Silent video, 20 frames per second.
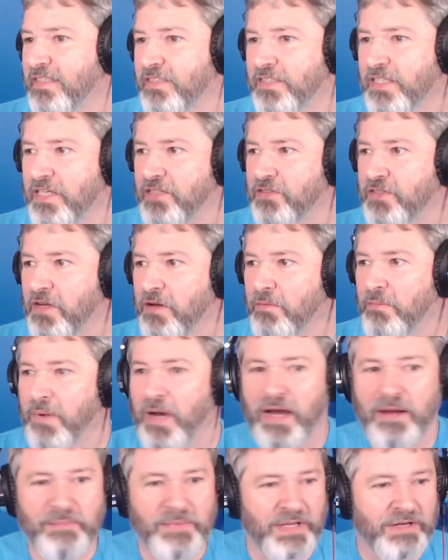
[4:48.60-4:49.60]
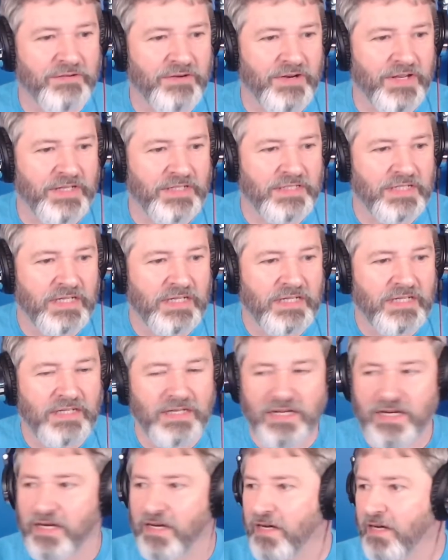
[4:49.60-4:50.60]
thanks for coming by, Big Red.
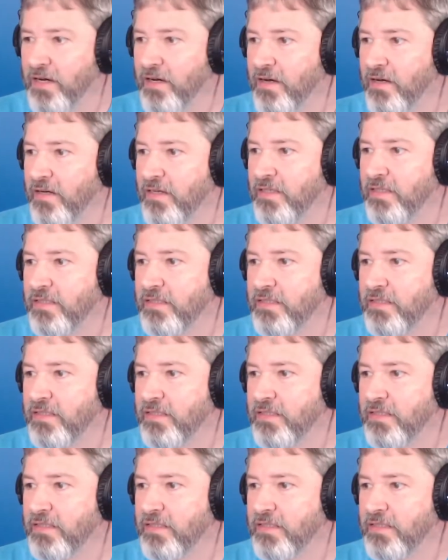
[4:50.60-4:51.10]
Yeah,